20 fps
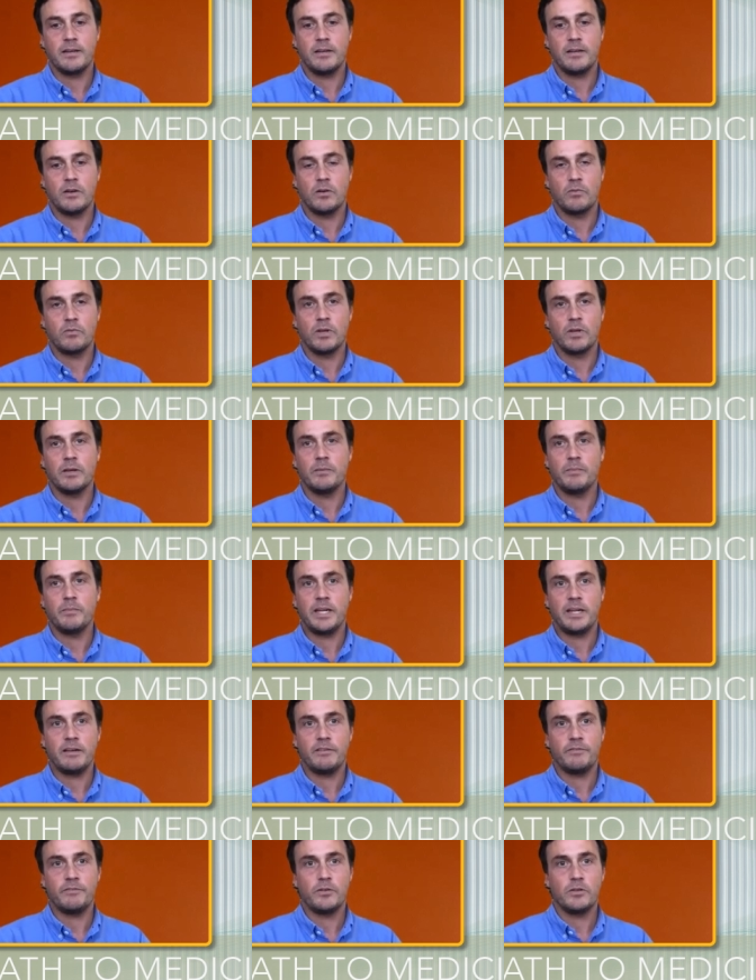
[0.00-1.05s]
you know really
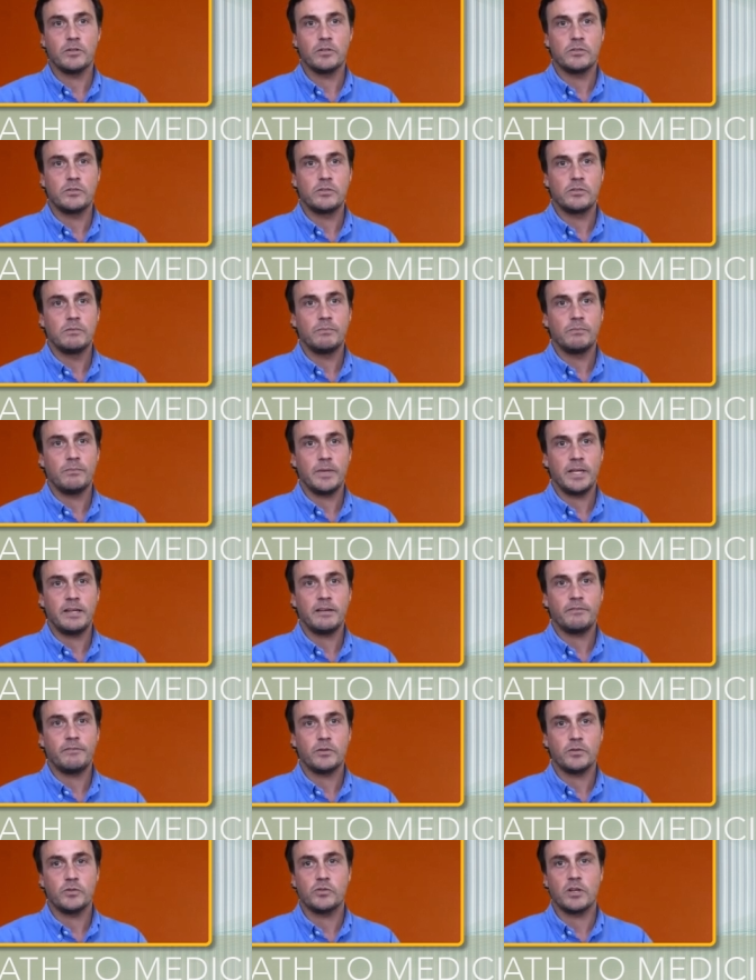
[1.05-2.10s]
meaningful
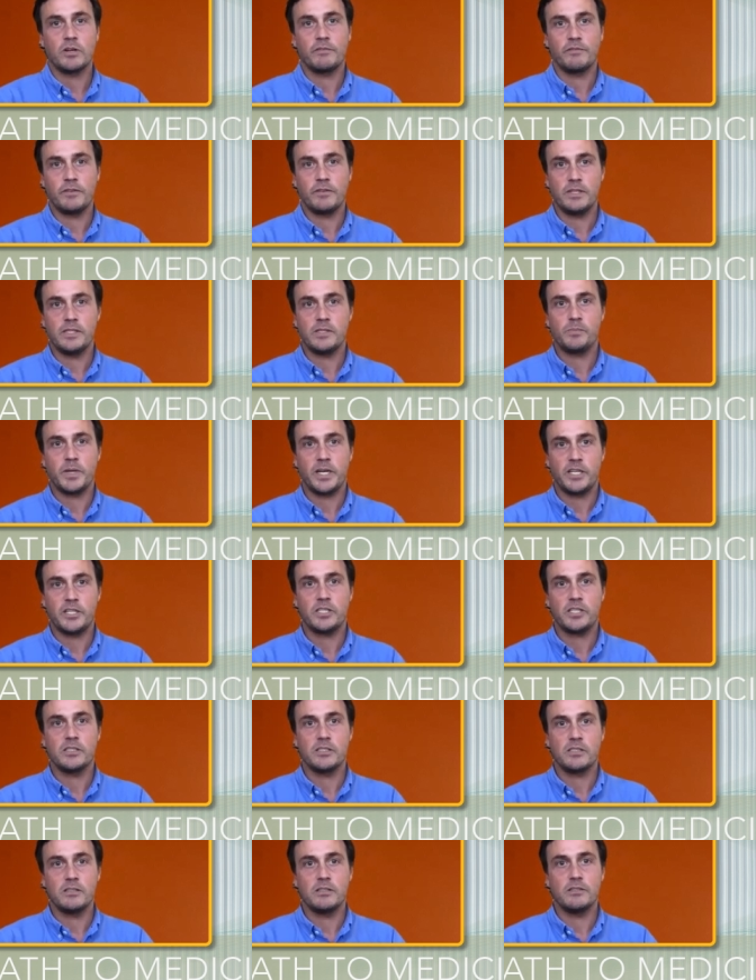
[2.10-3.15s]
meaningful drug for these
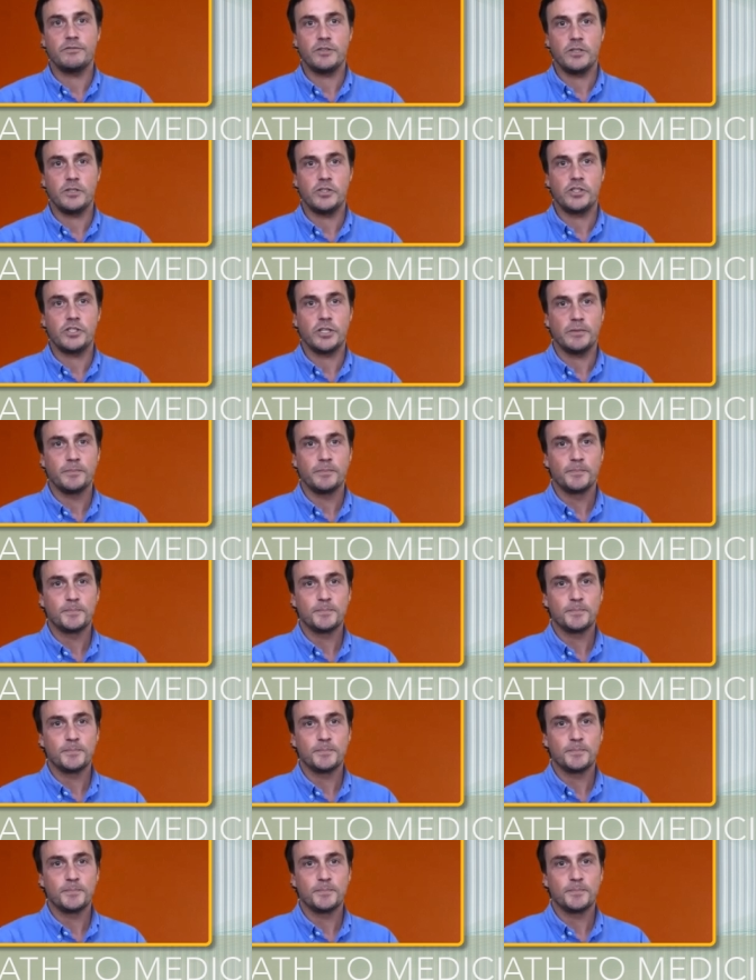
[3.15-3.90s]
patients in the future